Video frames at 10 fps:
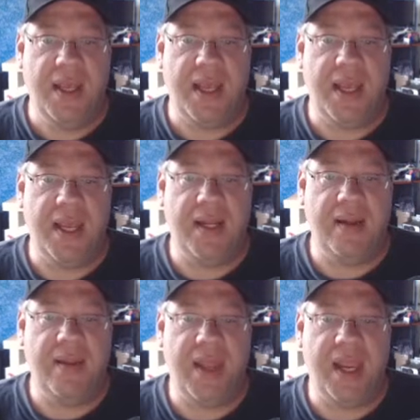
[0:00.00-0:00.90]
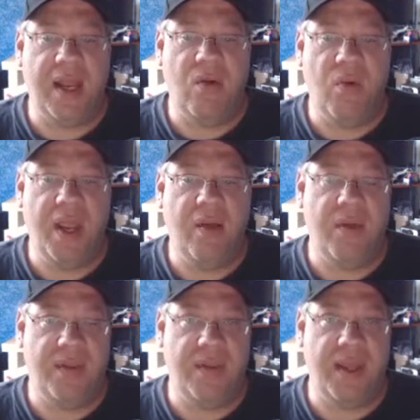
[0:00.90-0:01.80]
And they get away
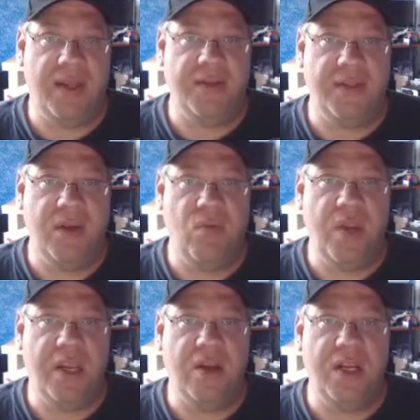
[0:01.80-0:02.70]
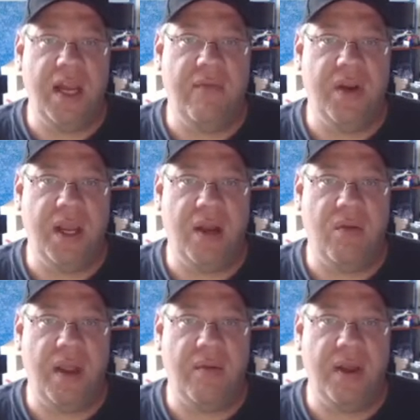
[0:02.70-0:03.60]
with things that we could never get
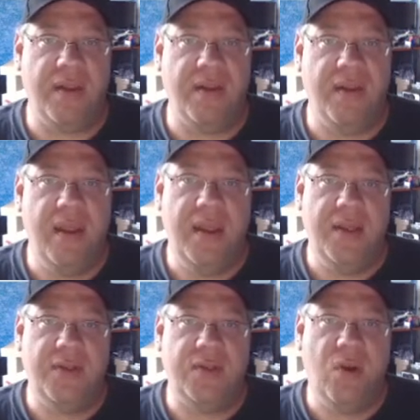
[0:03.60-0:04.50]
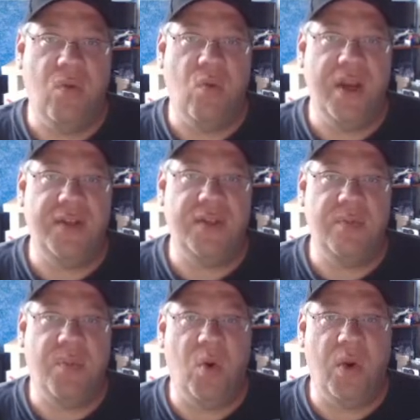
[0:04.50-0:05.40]
away with. So what is the
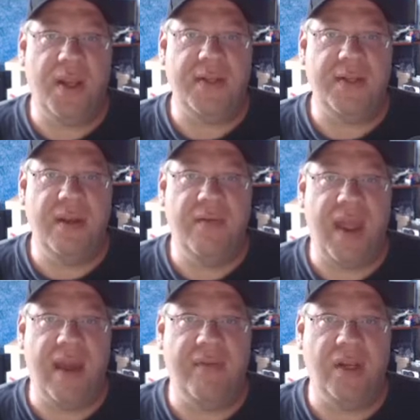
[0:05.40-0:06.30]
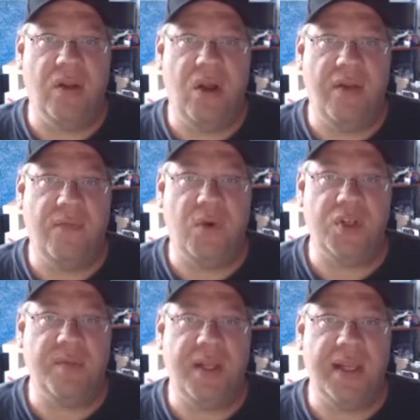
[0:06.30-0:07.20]
point of having law
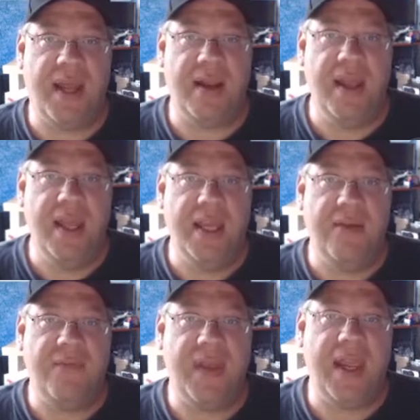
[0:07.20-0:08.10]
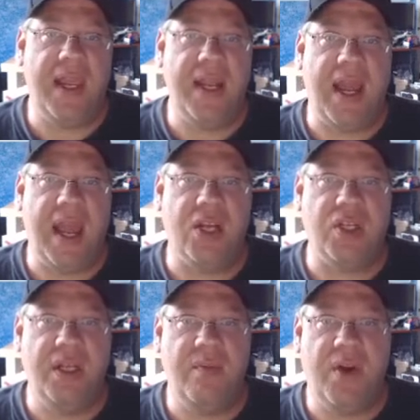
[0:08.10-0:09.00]
enforcement then, if they can
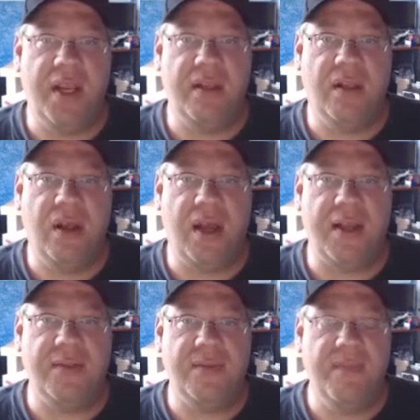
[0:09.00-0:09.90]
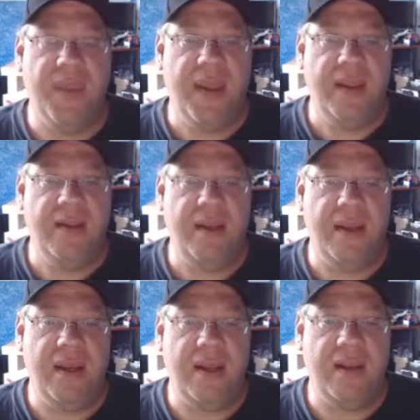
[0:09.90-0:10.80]
actually break the laws?
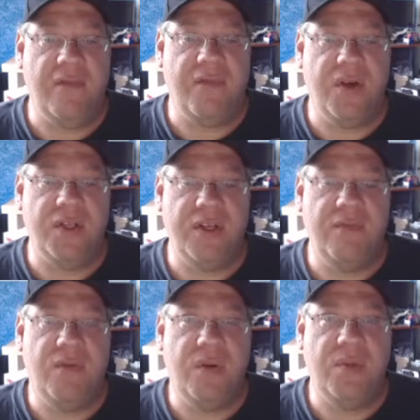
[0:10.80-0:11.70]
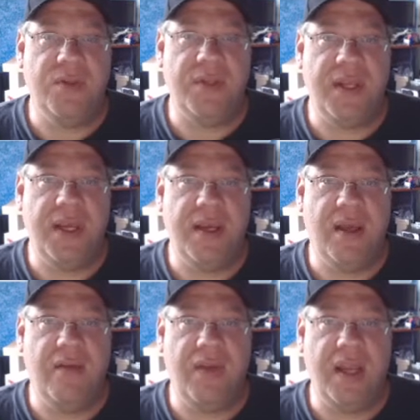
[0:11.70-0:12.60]
The, the first and foremost thing
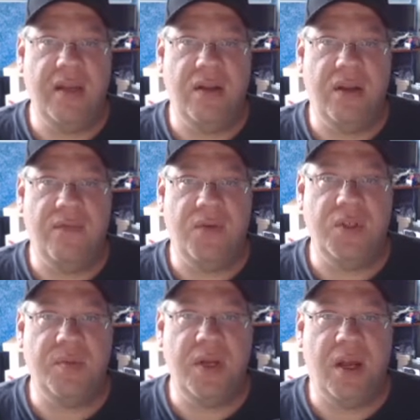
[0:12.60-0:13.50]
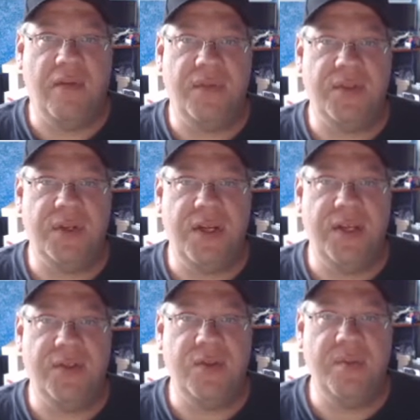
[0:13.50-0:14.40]
of any law enforcement officer
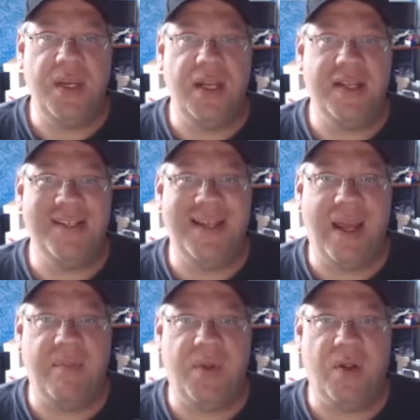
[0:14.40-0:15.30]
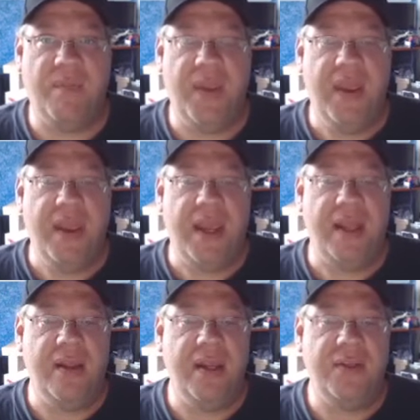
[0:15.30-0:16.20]
is to be an example,
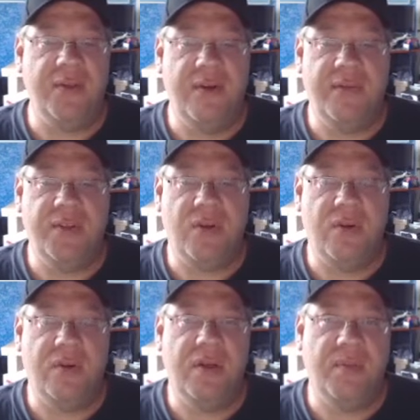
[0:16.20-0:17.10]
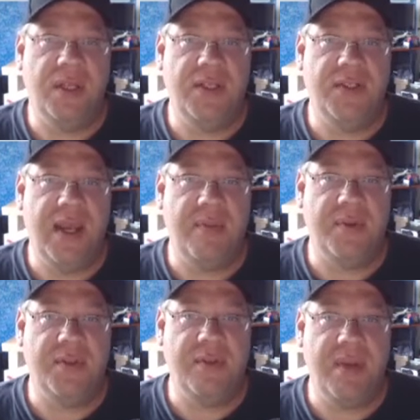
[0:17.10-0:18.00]
and they serve as horrible
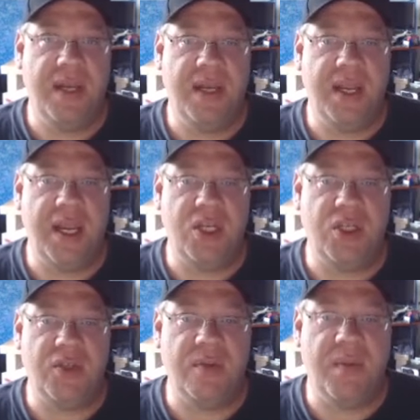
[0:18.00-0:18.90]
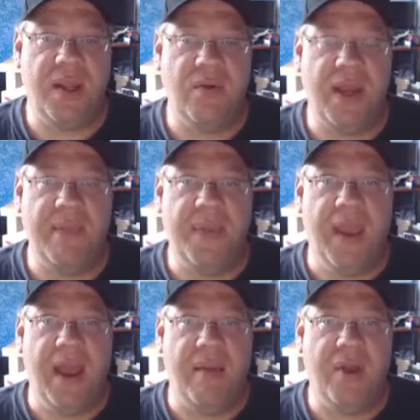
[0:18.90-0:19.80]
examples in many occasions. And by the way,
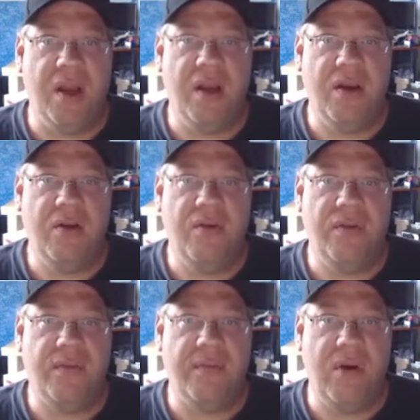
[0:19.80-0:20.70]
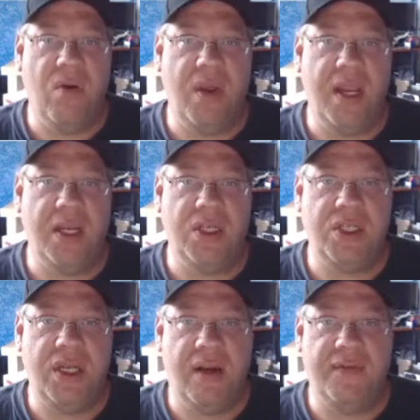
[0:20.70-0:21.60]
I'm not going to throw in
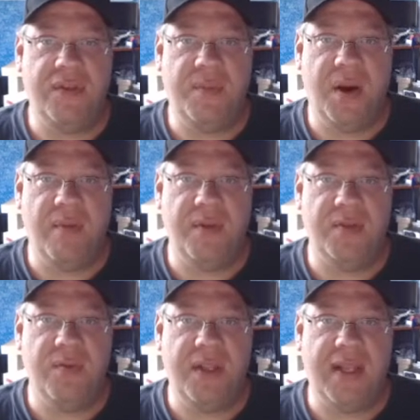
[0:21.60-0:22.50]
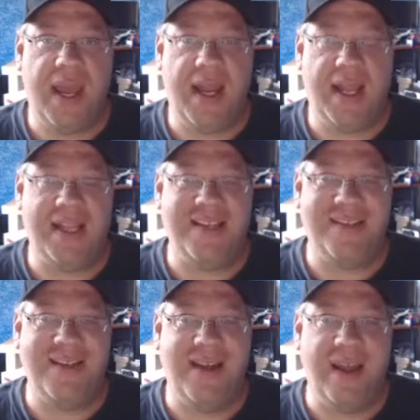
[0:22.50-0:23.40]
sheriff's departments with that at this
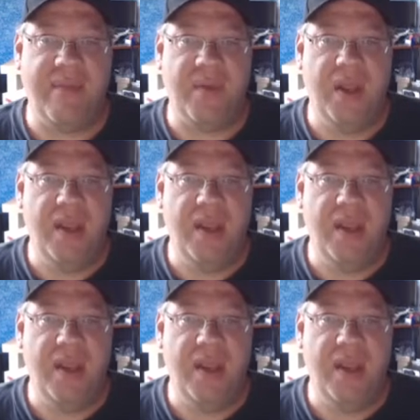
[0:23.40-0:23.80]
time.